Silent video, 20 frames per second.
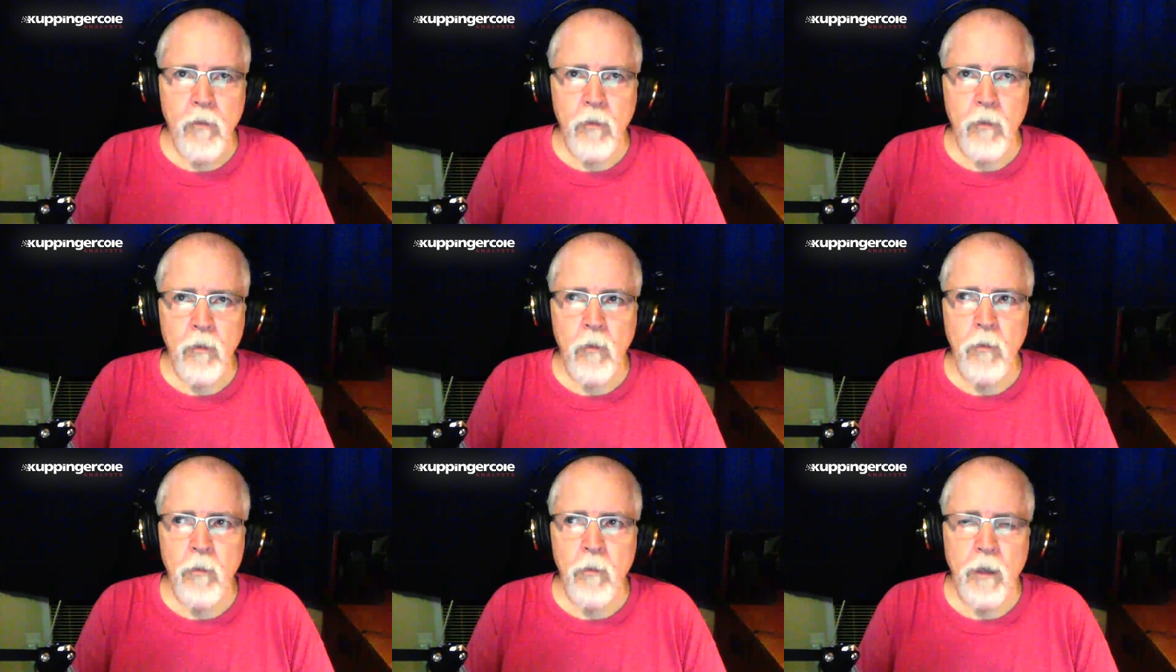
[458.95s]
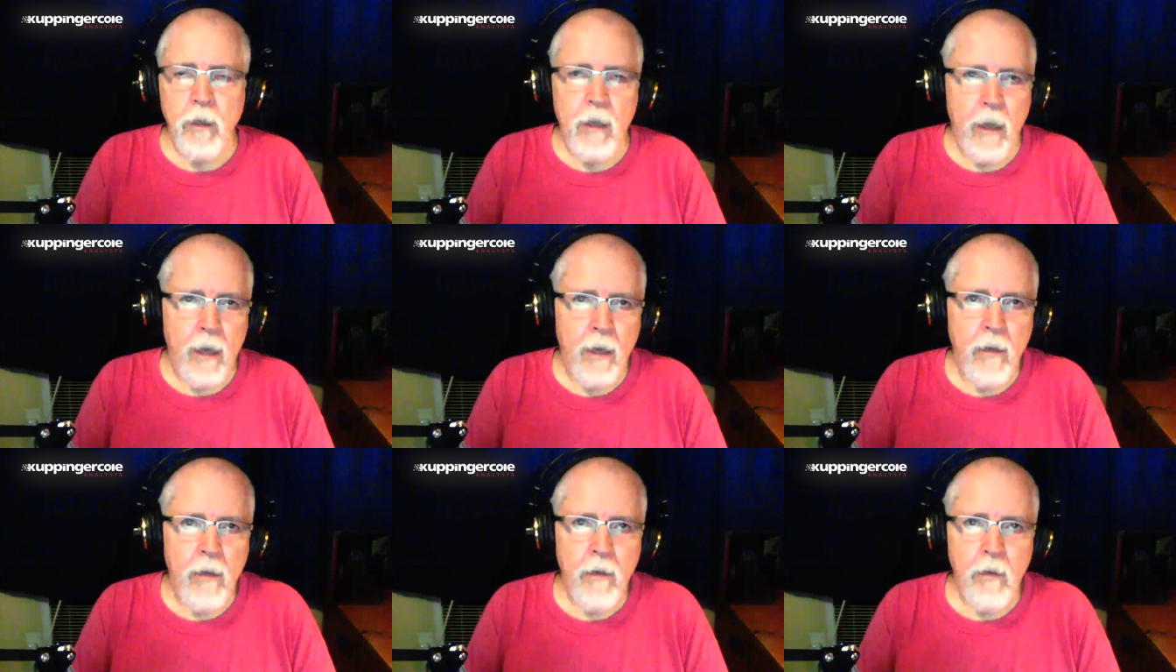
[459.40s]
to
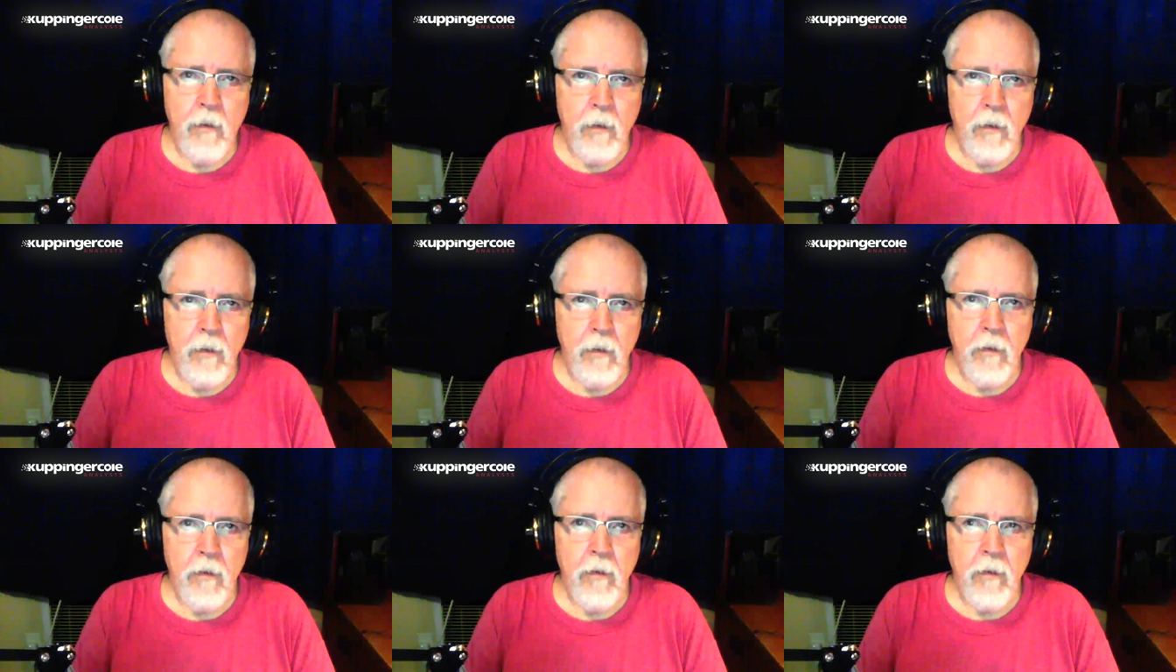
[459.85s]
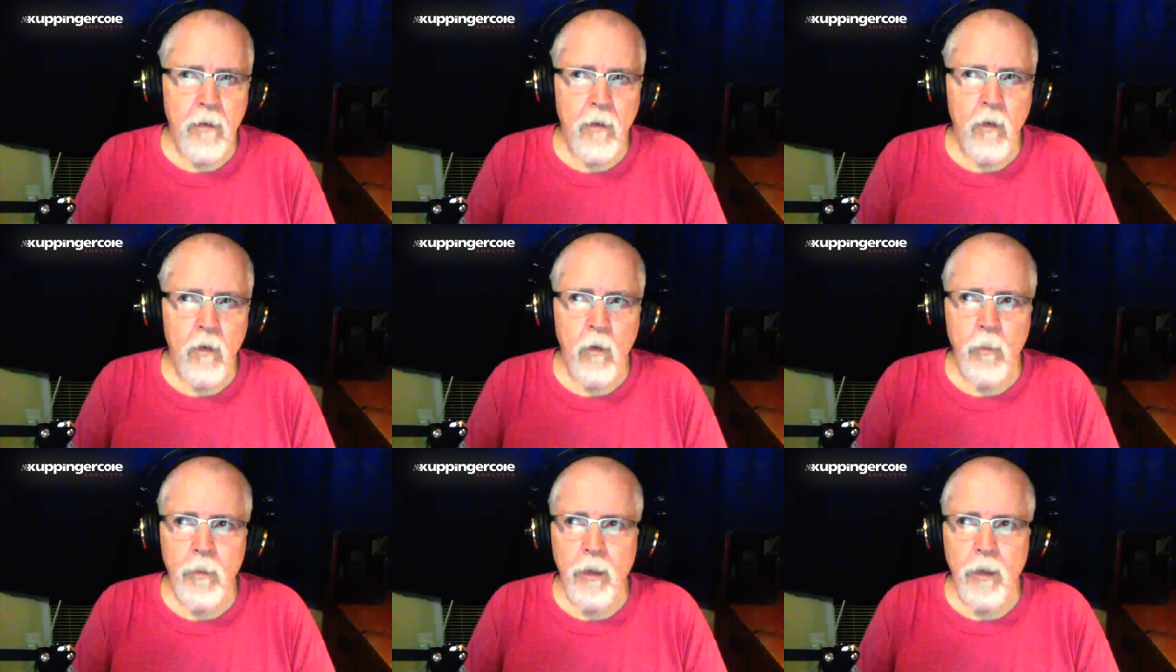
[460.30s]
again,
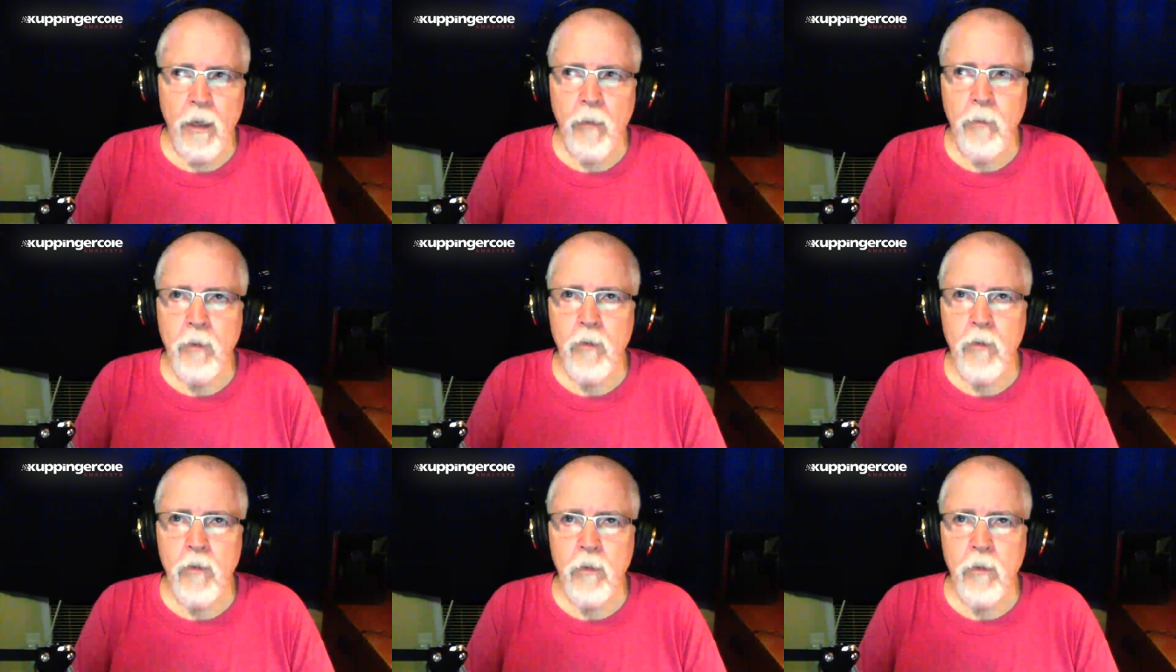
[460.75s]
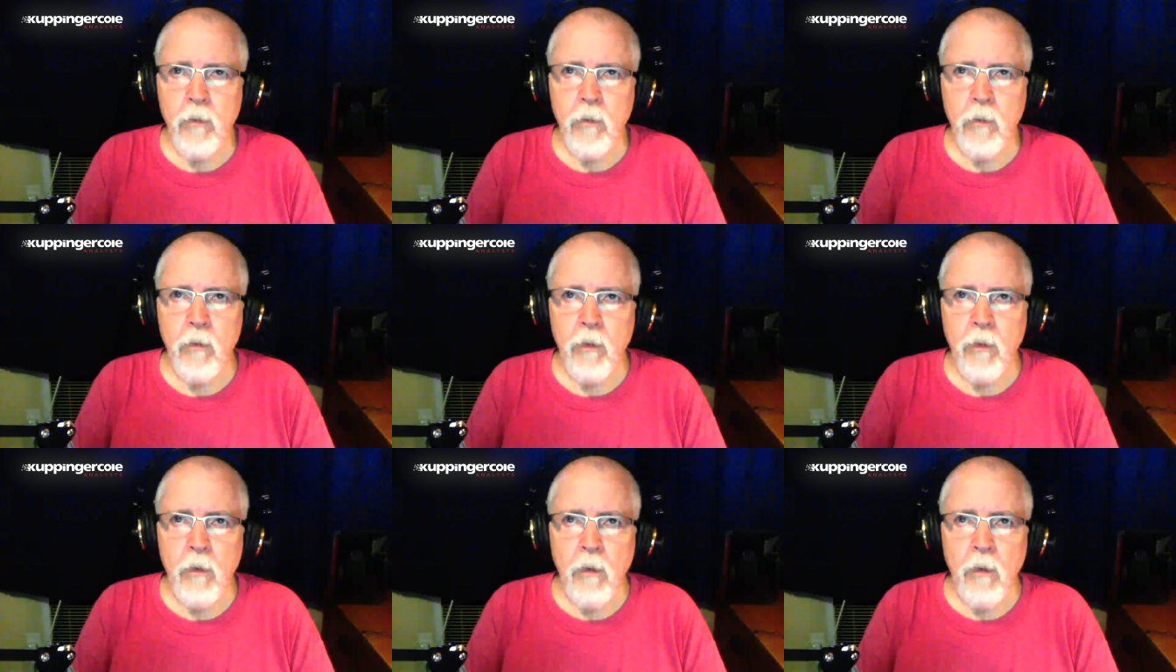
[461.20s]
you know, be able to